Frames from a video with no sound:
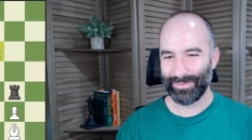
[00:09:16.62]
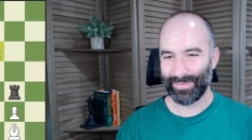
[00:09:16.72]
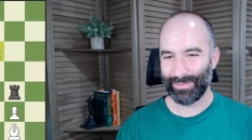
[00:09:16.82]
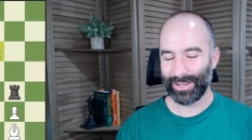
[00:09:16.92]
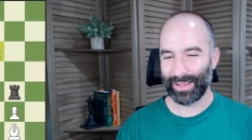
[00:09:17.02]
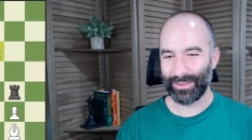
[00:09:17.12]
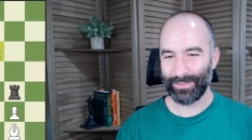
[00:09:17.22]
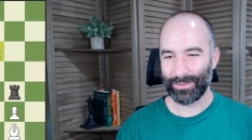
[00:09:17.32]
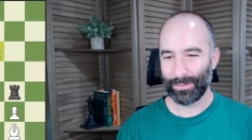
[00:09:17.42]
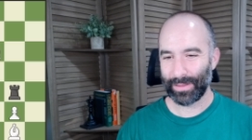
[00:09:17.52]
I don't
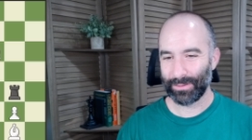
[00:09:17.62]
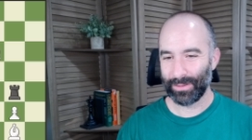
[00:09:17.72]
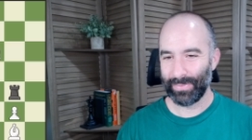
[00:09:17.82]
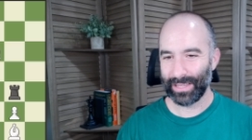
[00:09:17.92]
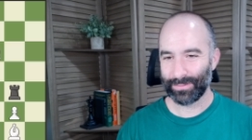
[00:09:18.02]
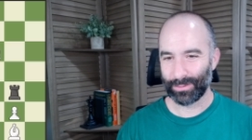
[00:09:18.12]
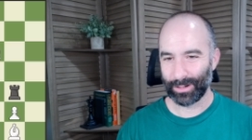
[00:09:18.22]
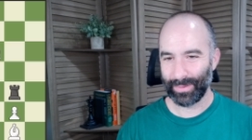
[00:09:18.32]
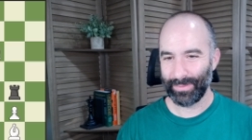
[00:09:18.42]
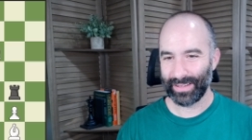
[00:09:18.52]
even know if that was the best
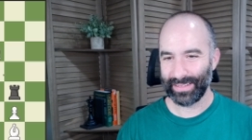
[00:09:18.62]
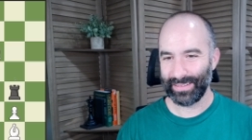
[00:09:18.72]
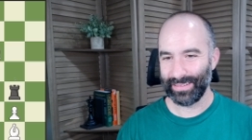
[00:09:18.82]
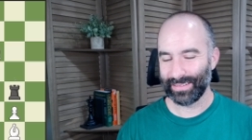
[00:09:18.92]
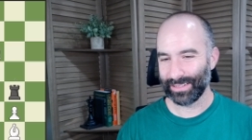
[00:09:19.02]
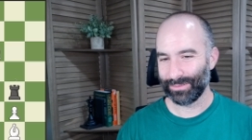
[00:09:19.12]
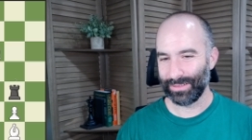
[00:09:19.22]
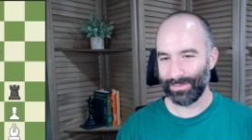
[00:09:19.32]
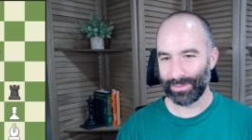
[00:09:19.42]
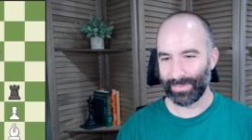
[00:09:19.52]
fork. Maybe knight d6 was
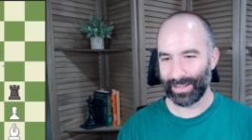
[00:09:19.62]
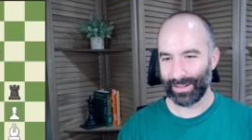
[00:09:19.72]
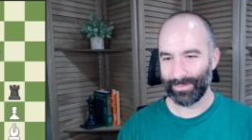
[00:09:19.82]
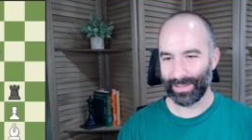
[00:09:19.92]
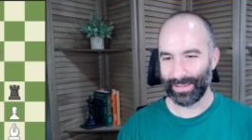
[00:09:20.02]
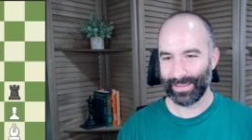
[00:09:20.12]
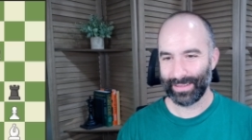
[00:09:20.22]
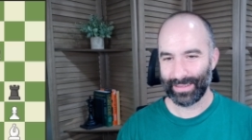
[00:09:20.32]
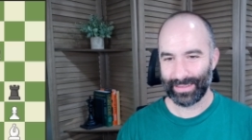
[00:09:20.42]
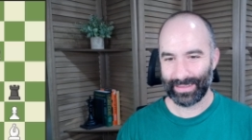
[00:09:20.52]
even better, but
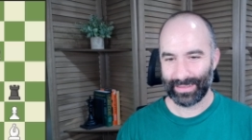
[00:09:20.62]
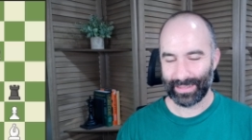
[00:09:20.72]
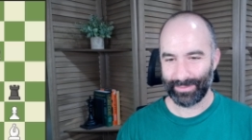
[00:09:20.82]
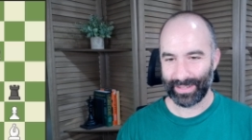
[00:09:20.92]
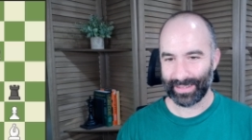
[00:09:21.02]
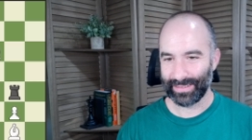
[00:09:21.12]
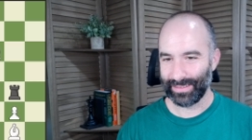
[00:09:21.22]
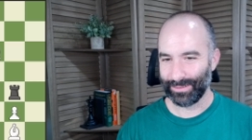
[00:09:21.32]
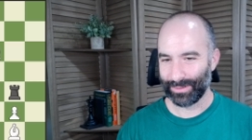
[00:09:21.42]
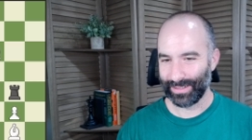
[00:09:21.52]
I mean, I guess
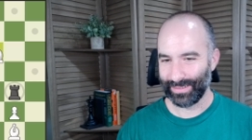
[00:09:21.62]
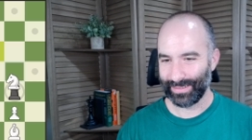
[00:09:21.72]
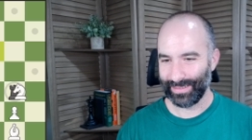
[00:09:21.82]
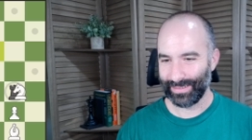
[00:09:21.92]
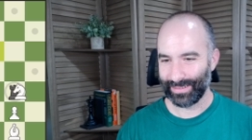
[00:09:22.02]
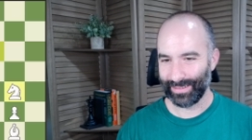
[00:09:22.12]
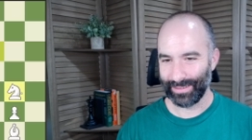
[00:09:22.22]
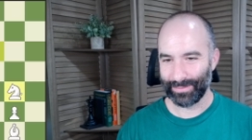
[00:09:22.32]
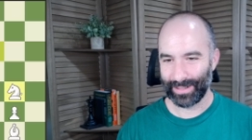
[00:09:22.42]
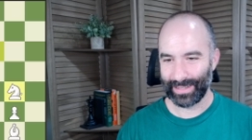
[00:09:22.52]
this one is certainly
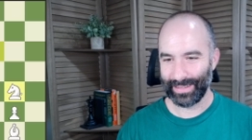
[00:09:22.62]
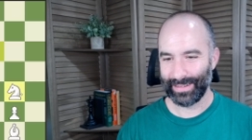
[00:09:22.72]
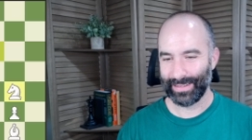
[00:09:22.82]
fine.